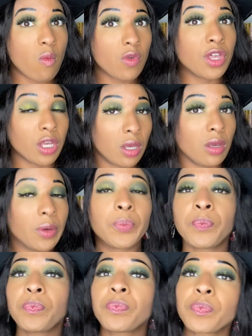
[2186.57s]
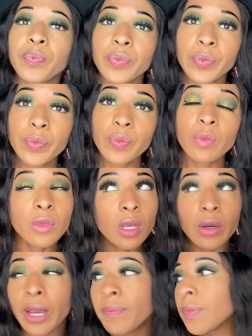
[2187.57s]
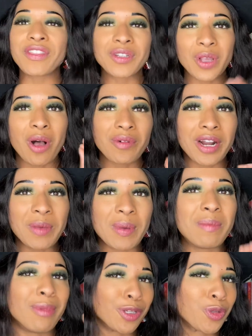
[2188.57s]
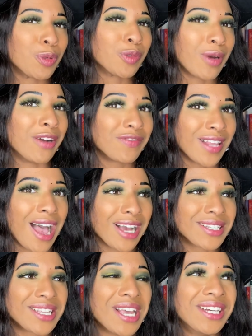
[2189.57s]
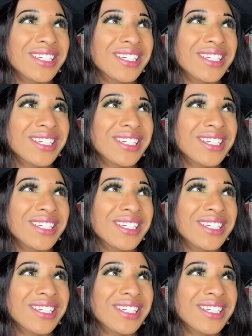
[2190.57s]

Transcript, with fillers: the, okay. There's already been multiple red flags.